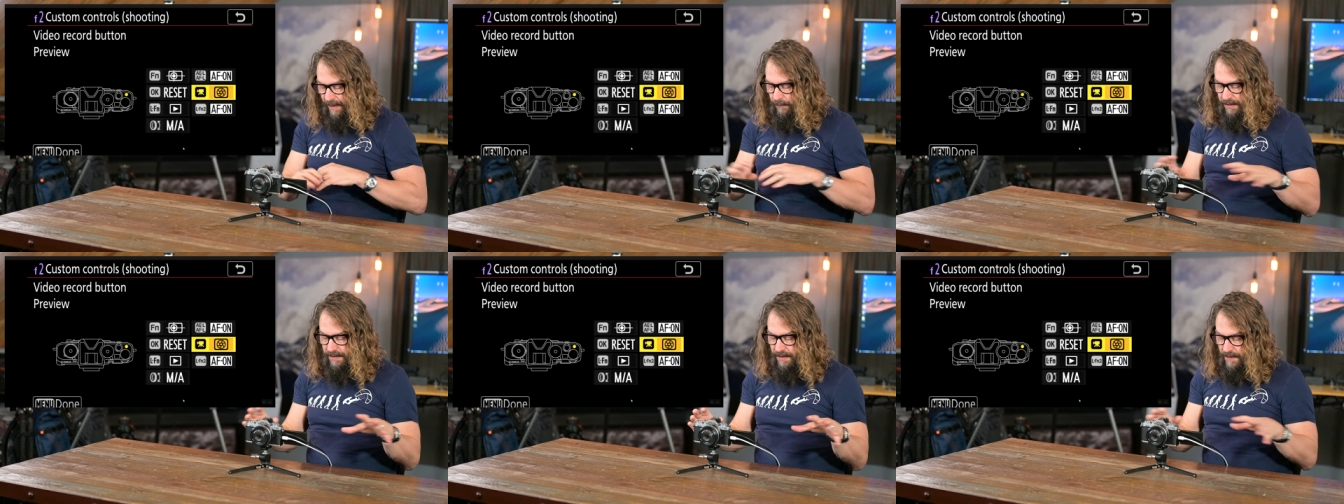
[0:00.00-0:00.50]
I
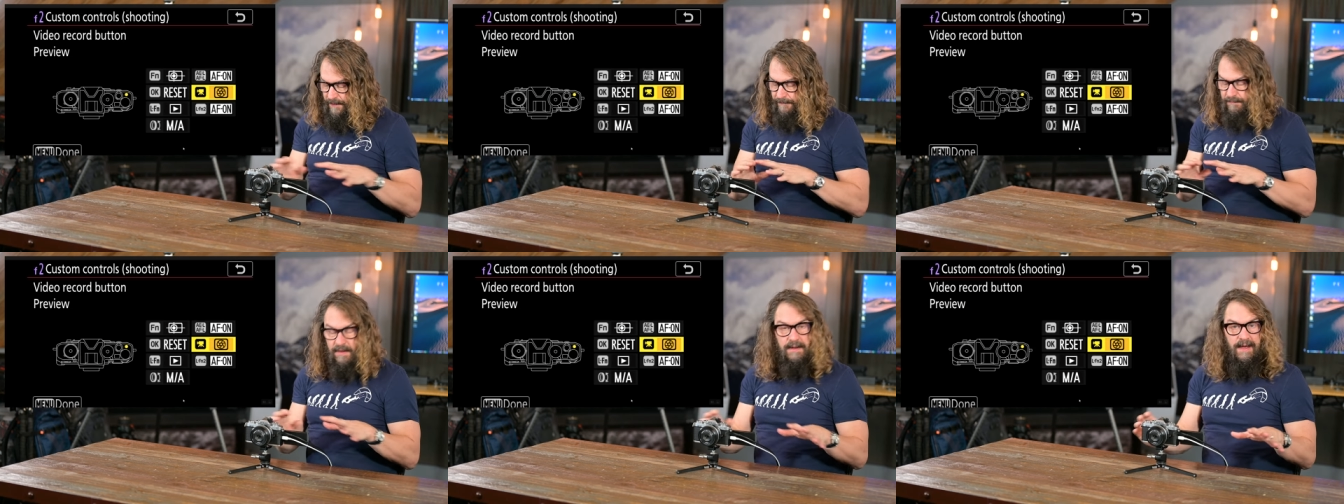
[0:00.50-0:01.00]
wouldn't
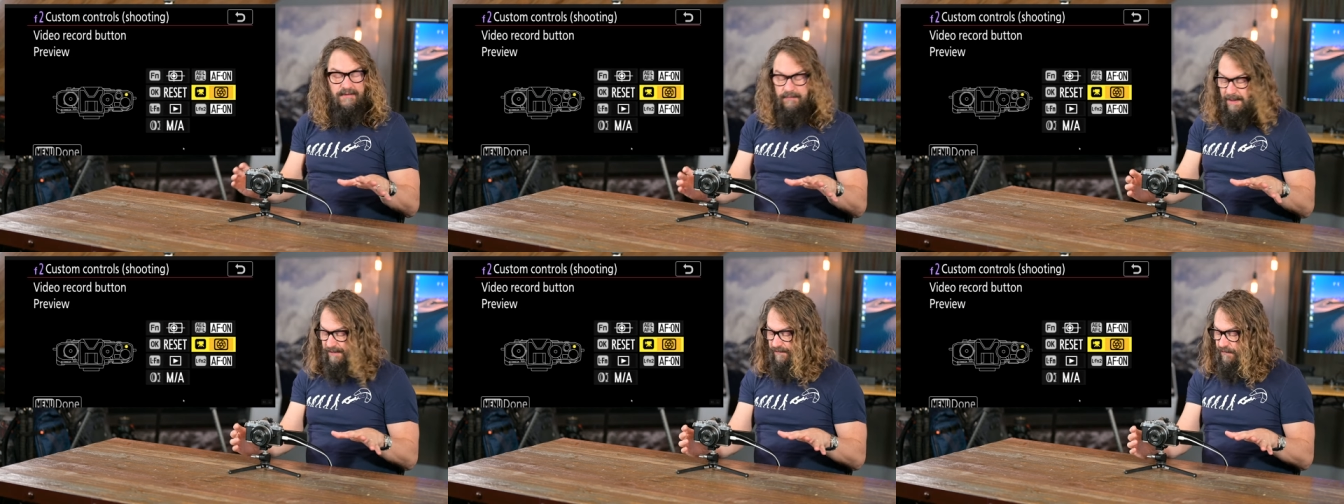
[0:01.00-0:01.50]

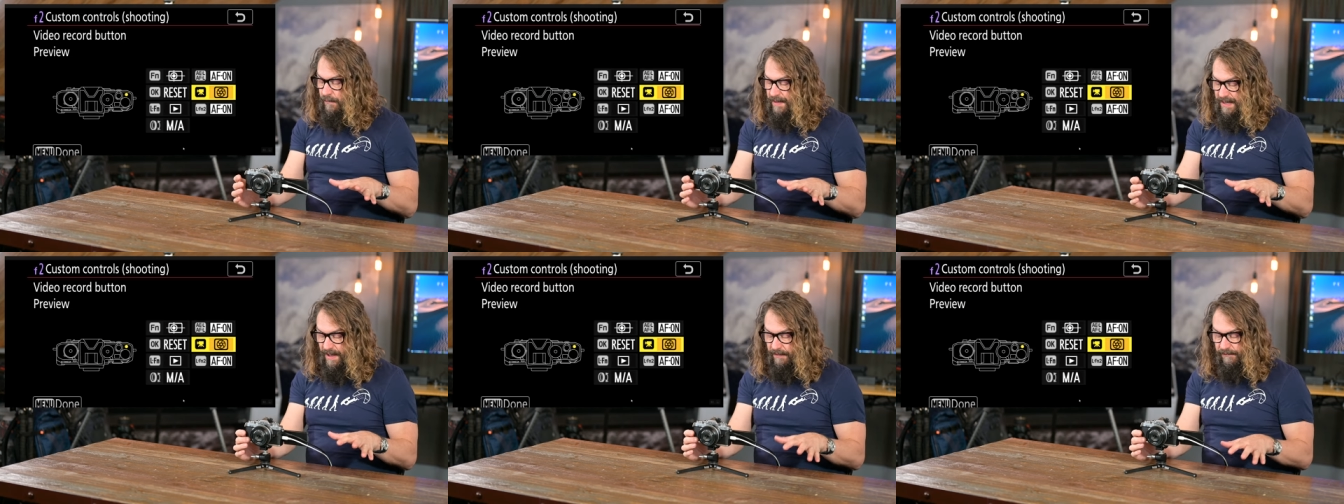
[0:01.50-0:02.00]
customize too
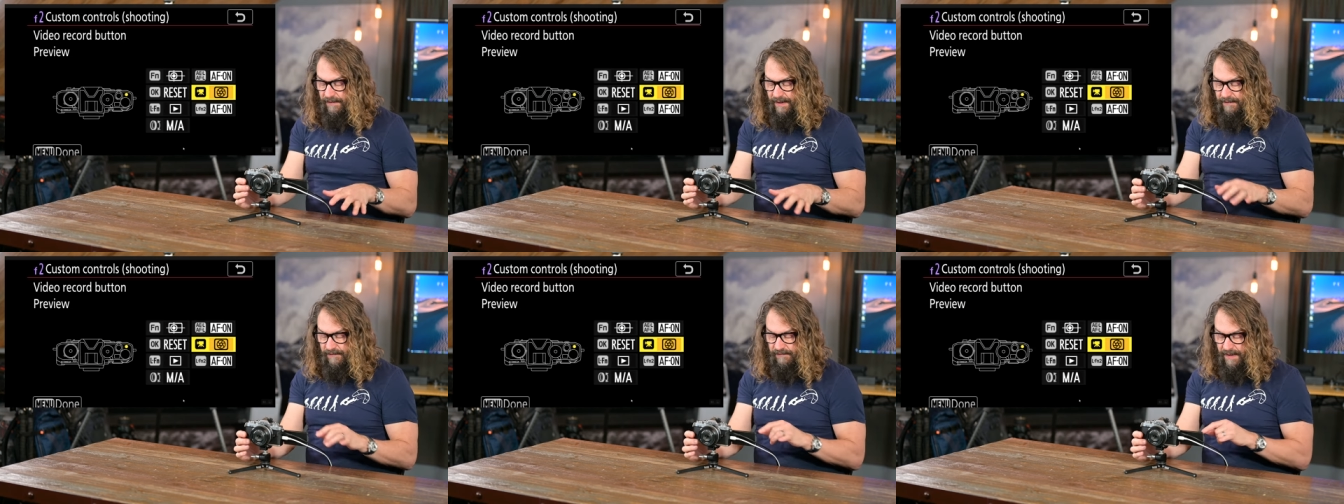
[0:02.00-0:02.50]
many other
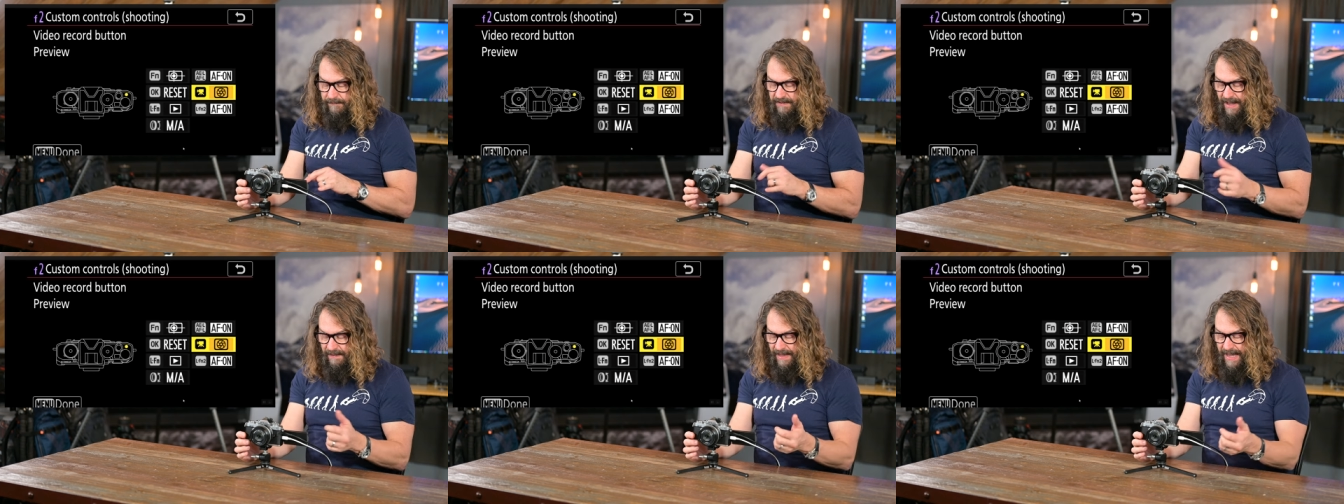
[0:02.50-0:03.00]
things, except
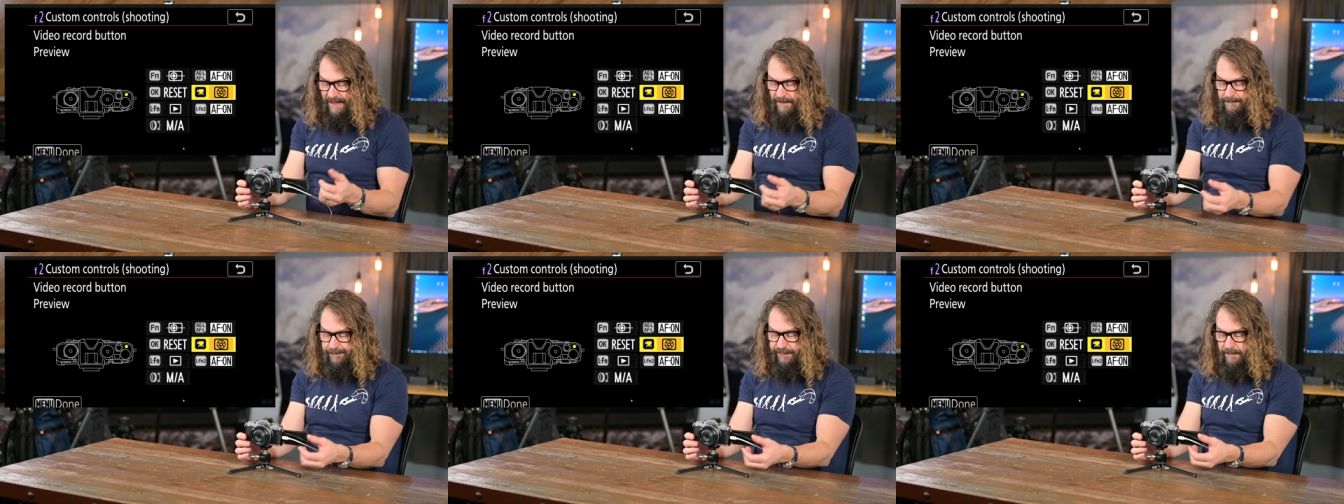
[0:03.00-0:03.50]
I
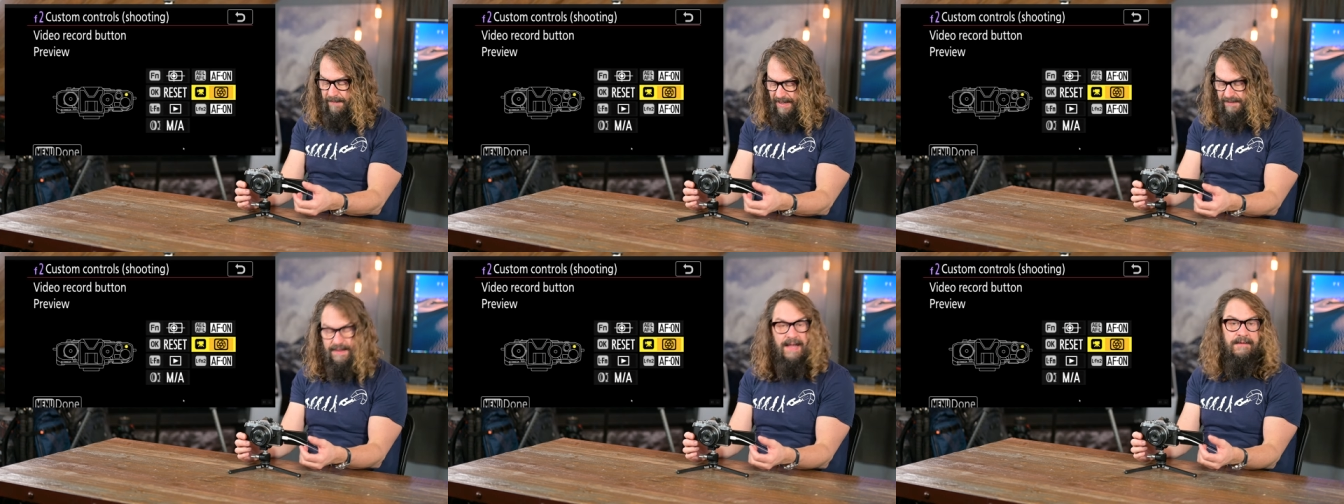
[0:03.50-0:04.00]
like
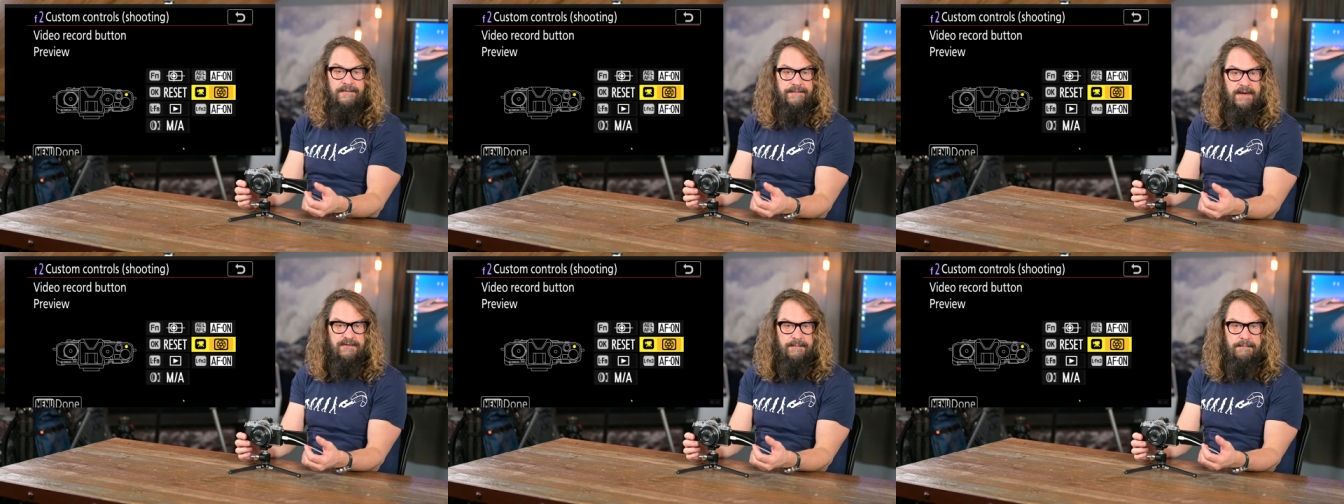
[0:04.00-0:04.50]
my lens
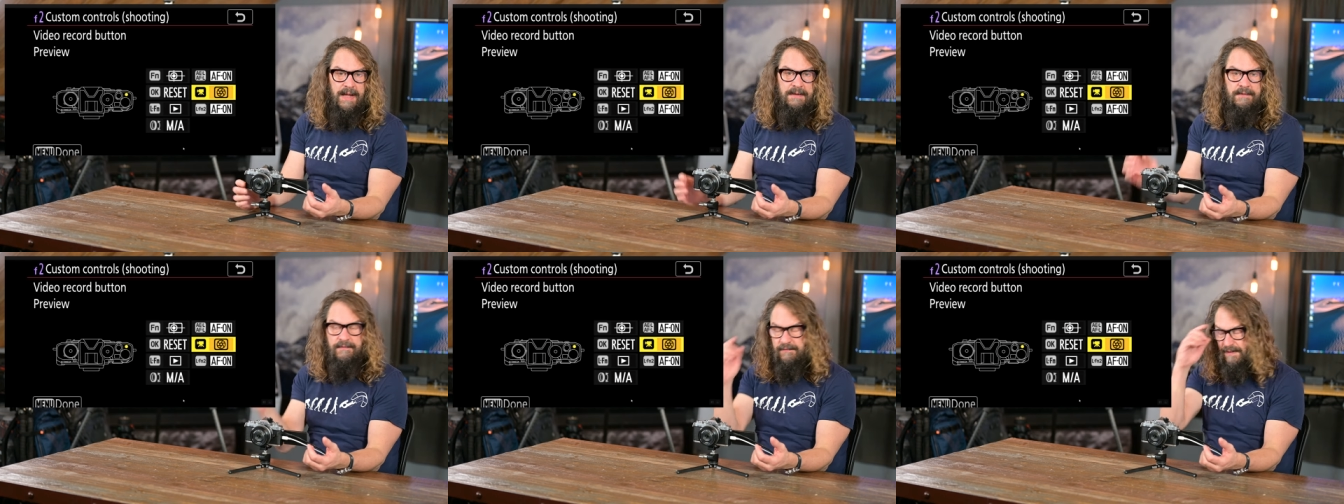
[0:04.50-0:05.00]
function
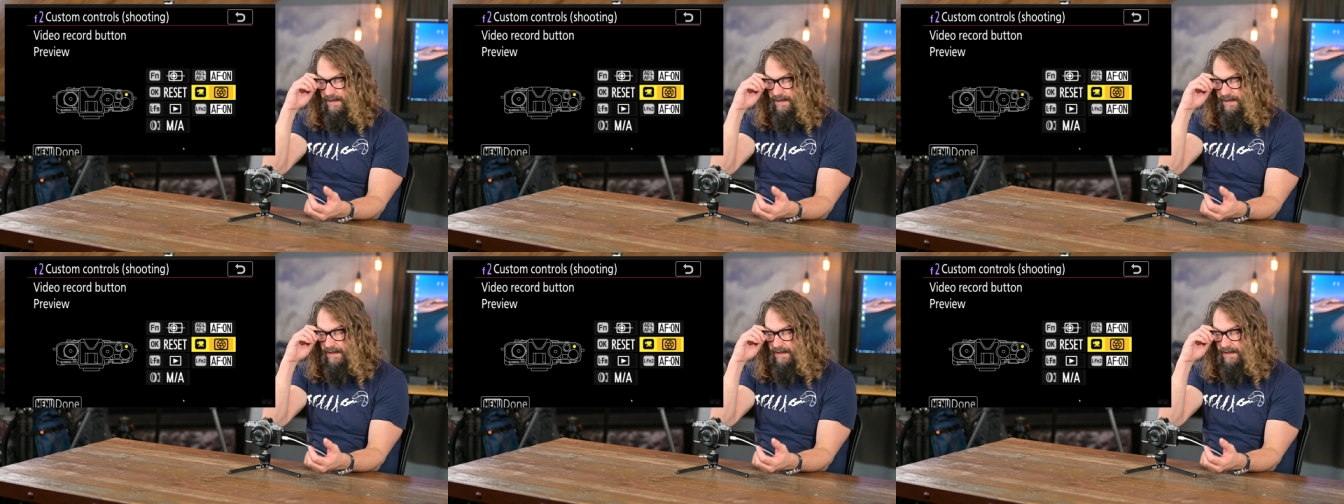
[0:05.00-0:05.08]
buttons.